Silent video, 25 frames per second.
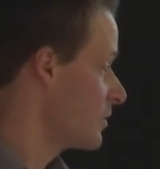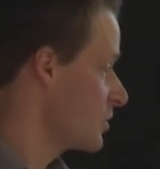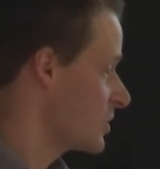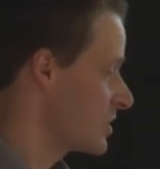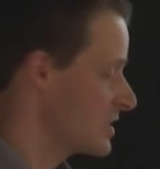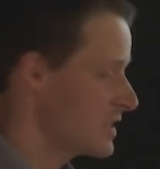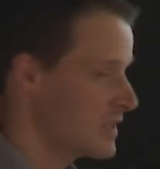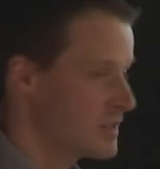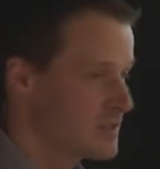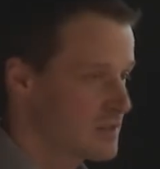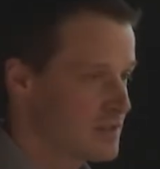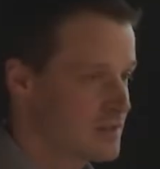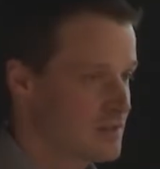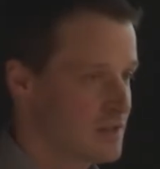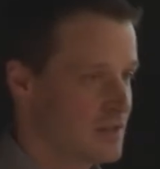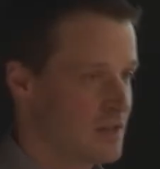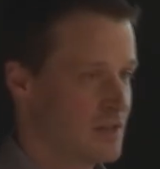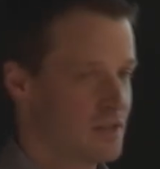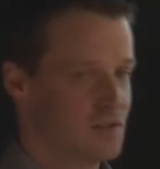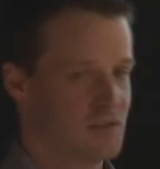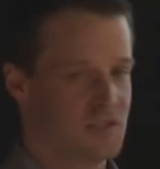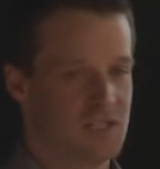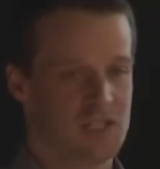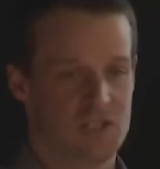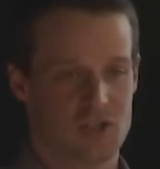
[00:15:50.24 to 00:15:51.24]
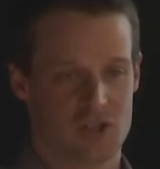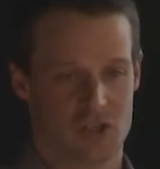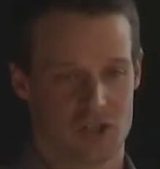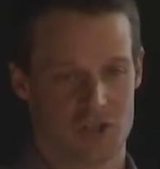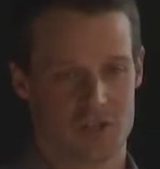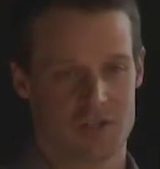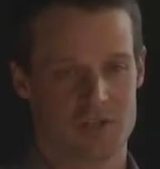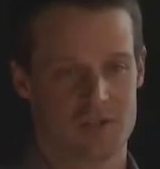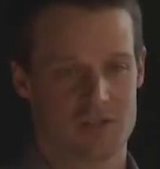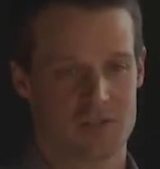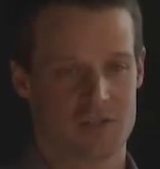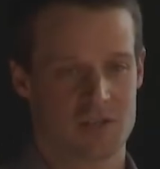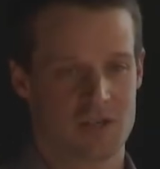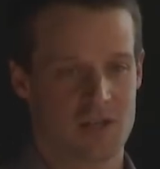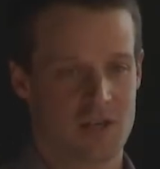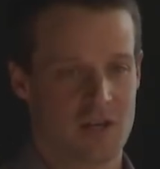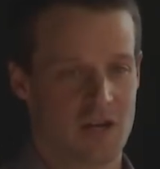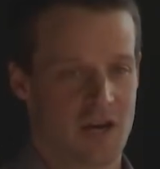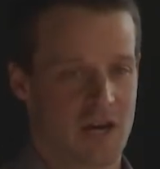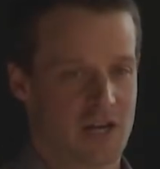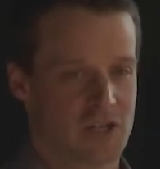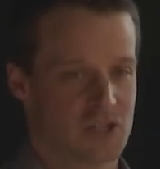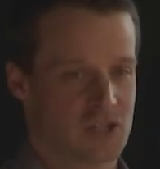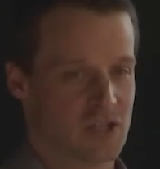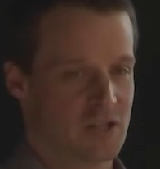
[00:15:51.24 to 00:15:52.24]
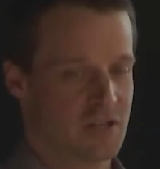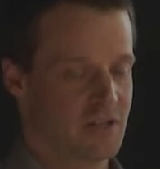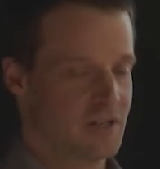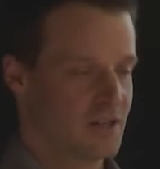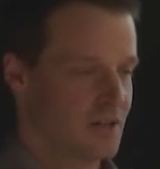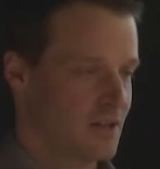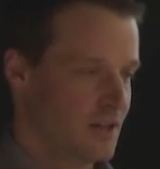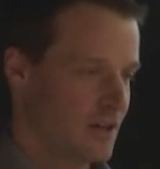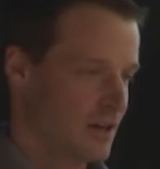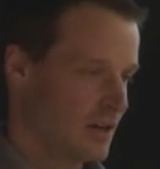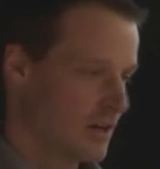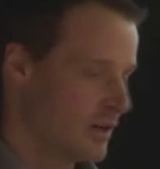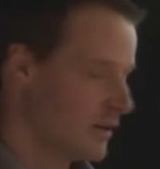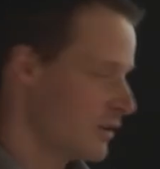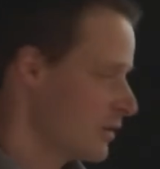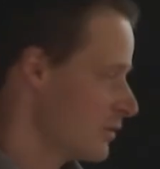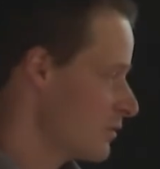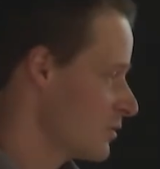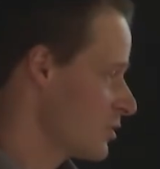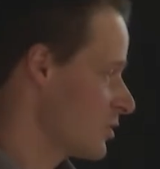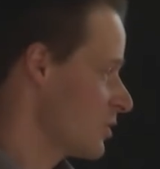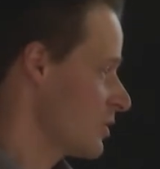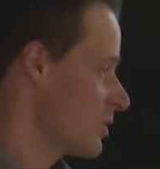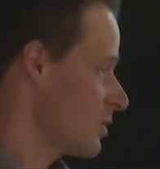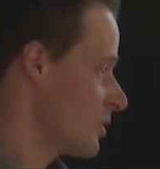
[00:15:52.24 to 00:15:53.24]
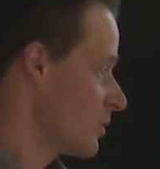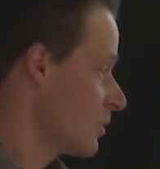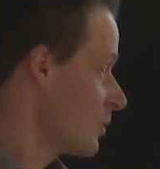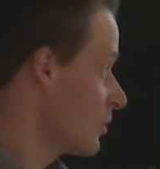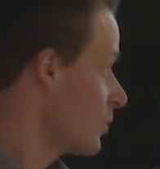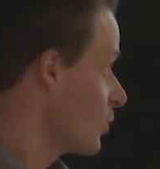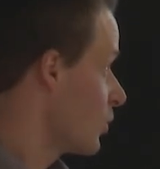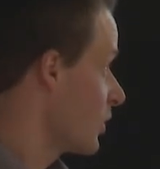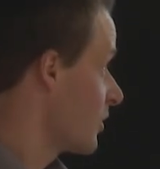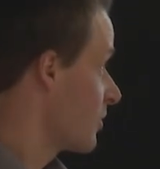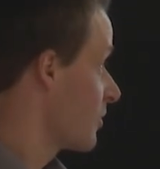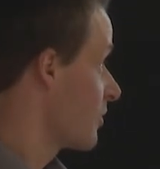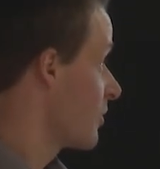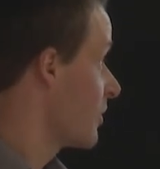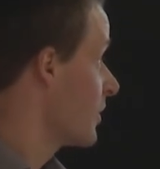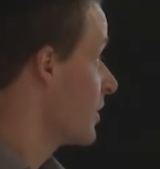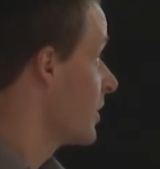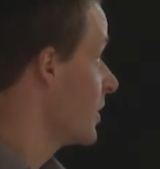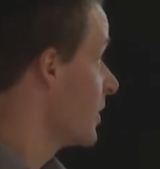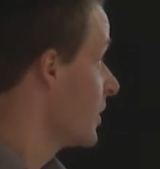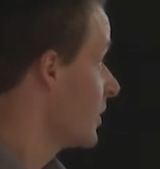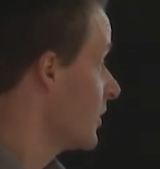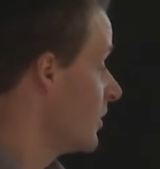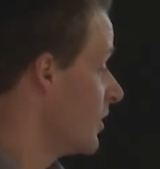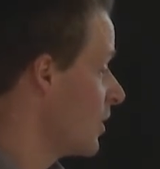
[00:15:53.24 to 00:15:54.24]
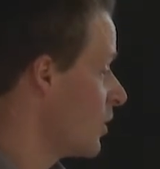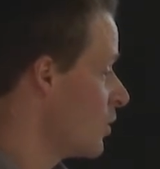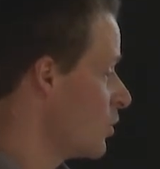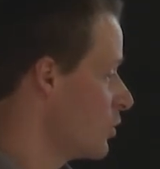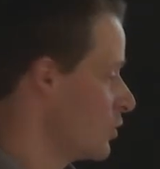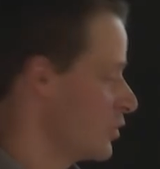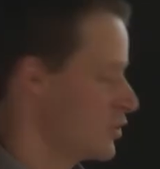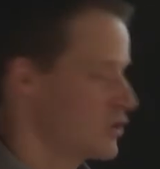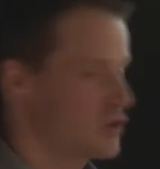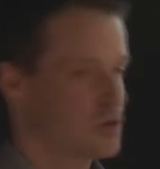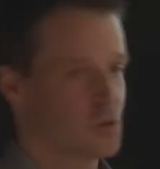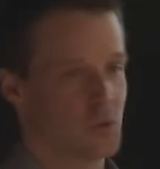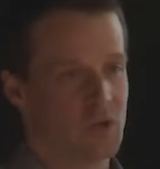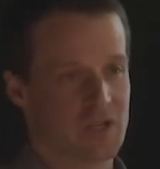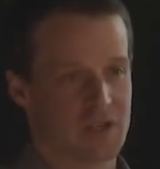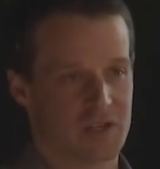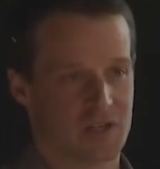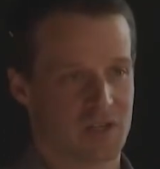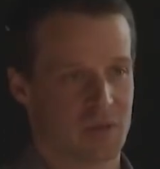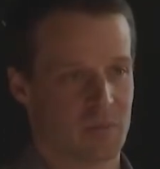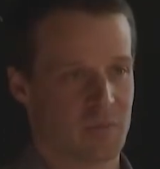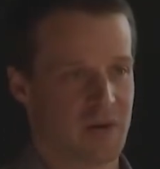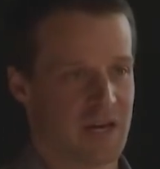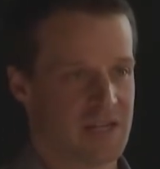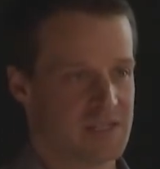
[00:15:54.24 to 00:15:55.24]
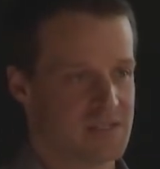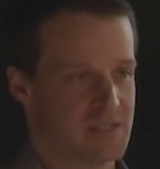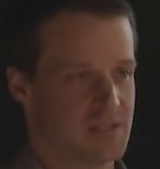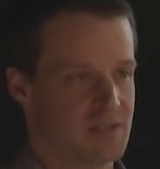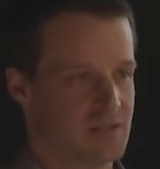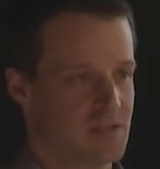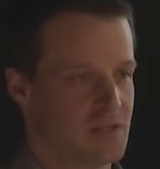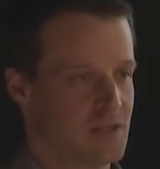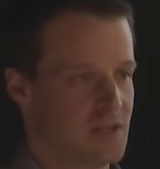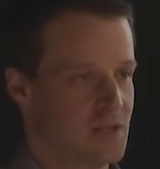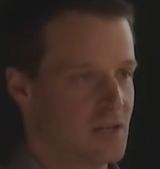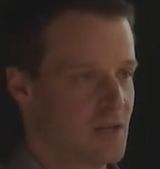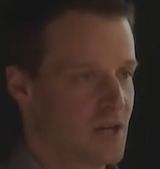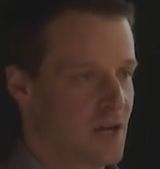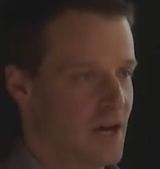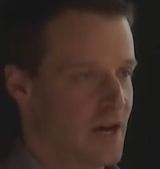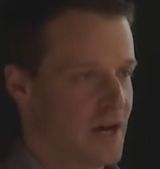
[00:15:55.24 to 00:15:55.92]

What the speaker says: or 6 teachers. Actually, a lot of children with no schooling capacity.